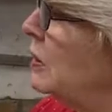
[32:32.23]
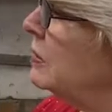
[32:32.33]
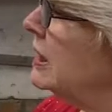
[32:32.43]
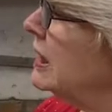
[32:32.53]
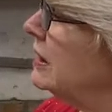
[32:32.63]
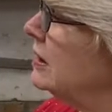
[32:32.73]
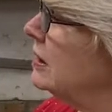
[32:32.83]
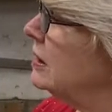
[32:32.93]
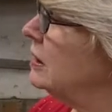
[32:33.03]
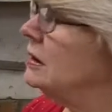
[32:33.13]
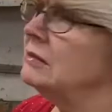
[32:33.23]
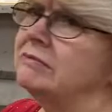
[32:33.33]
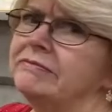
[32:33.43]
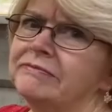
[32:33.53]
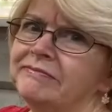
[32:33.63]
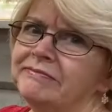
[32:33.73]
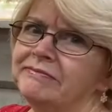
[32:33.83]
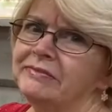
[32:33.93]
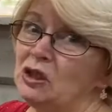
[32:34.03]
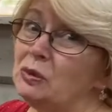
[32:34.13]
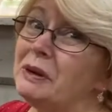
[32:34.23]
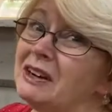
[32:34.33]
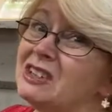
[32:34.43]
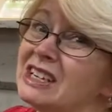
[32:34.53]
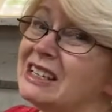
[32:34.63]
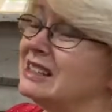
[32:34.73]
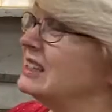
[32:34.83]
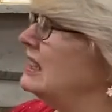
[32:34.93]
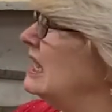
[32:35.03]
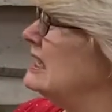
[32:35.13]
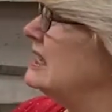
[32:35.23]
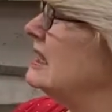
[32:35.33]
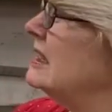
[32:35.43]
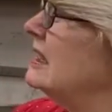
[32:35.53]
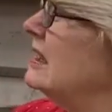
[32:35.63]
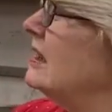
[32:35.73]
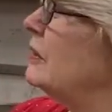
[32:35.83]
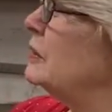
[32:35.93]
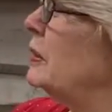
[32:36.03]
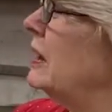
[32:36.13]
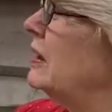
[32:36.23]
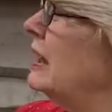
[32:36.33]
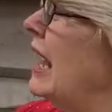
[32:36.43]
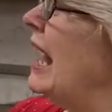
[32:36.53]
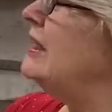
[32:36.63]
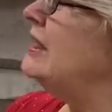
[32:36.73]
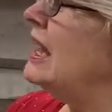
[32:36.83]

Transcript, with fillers: a moment later. You better check the closet, offered Bear, and